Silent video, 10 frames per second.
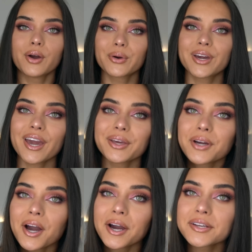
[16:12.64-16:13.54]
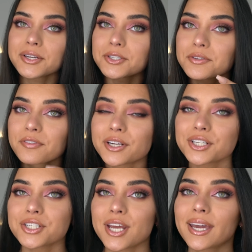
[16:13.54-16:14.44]
Okay, you guys, I just
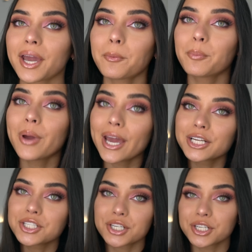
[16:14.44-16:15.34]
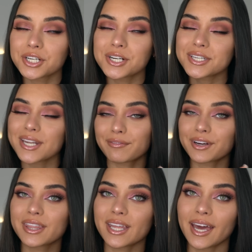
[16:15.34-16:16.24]
finished taking pictures and
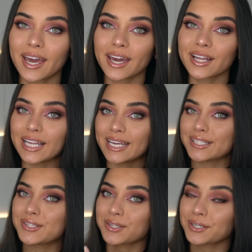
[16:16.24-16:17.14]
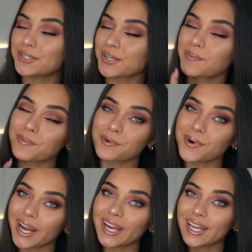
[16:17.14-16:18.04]
everything. I'll insert some
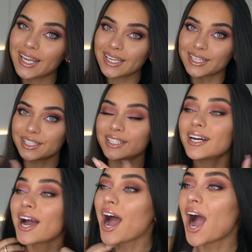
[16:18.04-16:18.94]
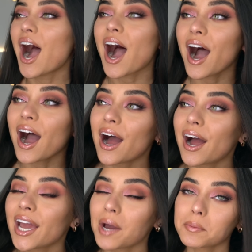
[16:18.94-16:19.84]
right here.
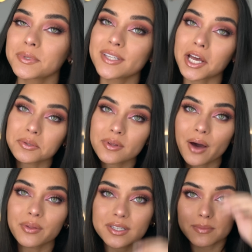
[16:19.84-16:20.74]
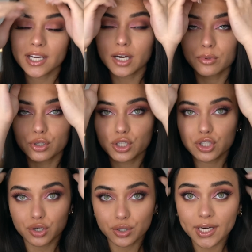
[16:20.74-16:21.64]
I am obsessed with how this makeup look
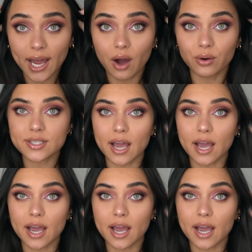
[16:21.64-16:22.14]
turned out.